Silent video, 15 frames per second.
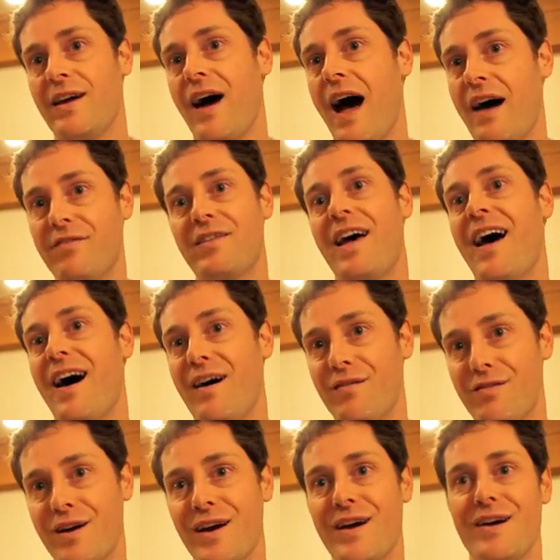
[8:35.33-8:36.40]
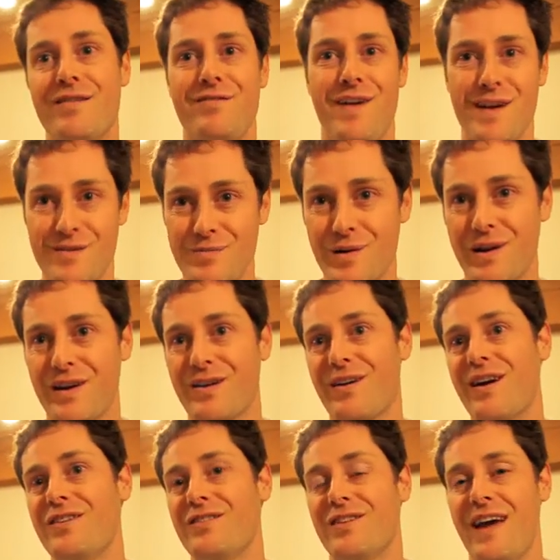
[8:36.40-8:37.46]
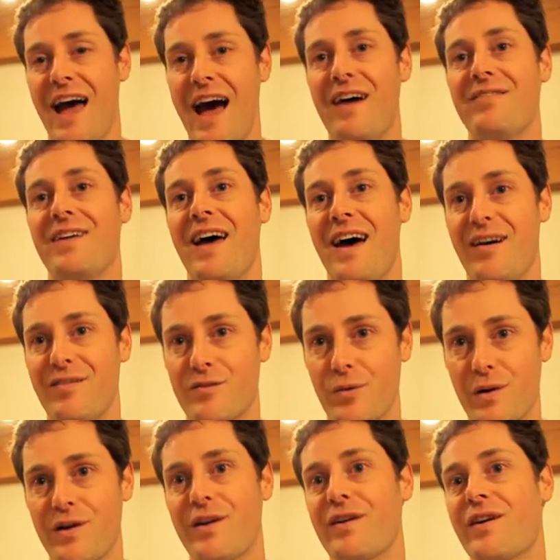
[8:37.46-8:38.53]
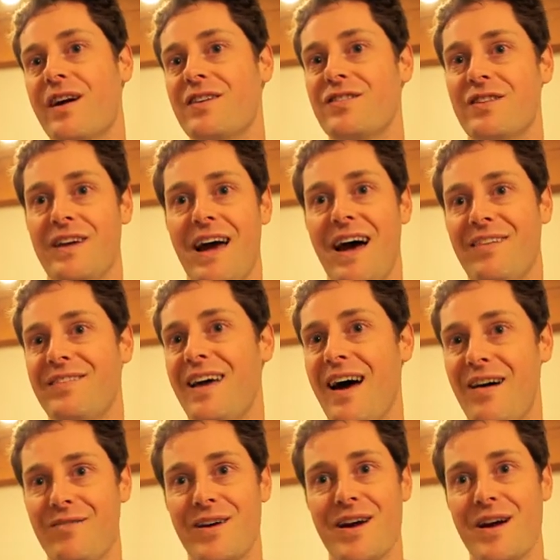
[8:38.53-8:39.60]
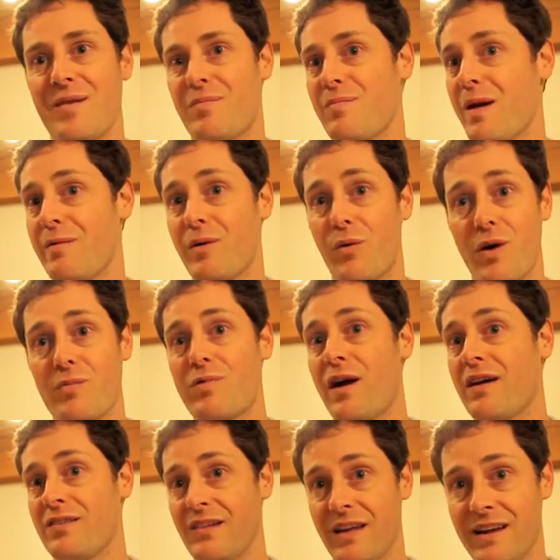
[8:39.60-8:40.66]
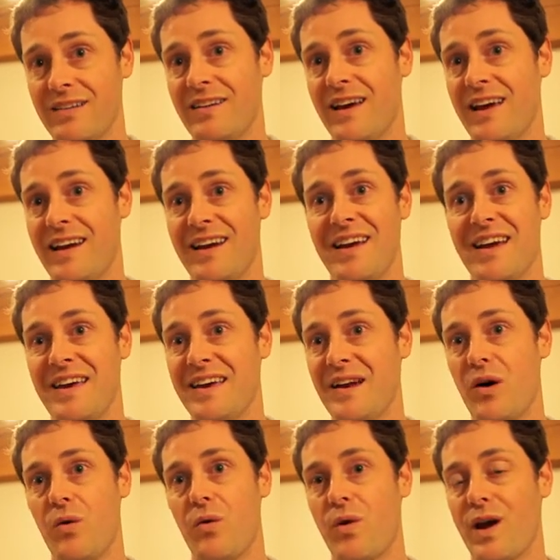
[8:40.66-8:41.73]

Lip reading: You have to have Facebook integration, you have to have Twitter integration, you have to have maybe WordPress, LinkedIn.